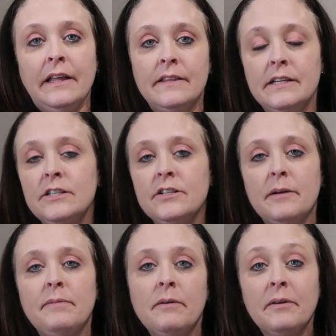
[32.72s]
this
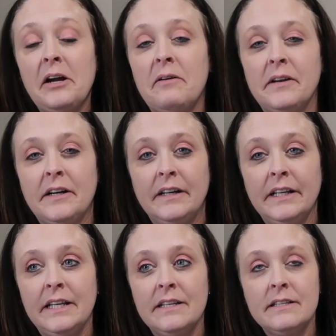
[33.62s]
trip that we're going
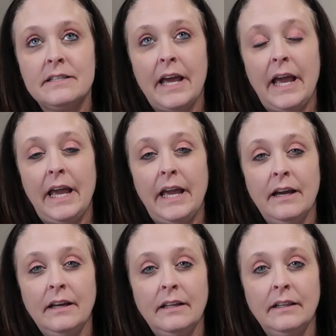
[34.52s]
on is
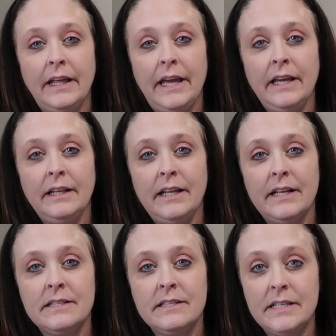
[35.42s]
a land
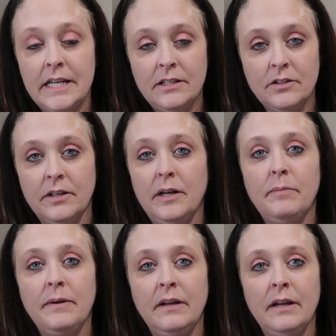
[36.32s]
and sea trip.
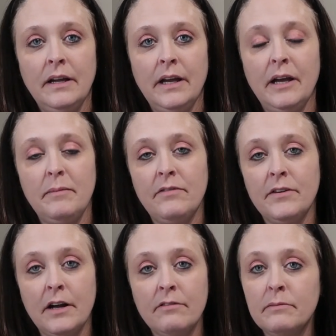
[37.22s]
Um, if you're
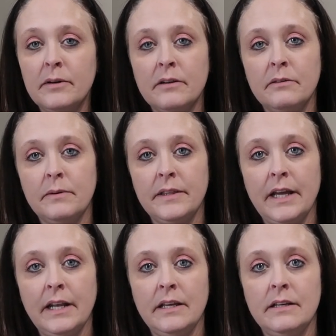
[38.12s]
not familiar with what
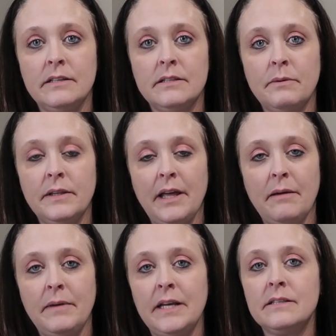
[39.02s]
that is, what
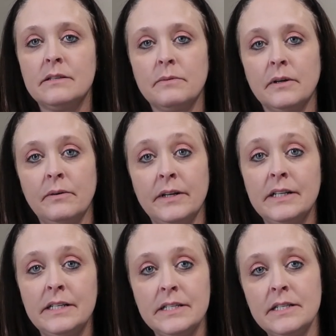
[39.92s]
that means is we're going
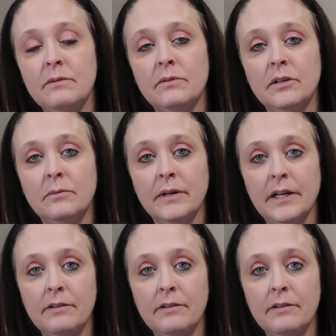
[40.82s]
to Disney World. We're going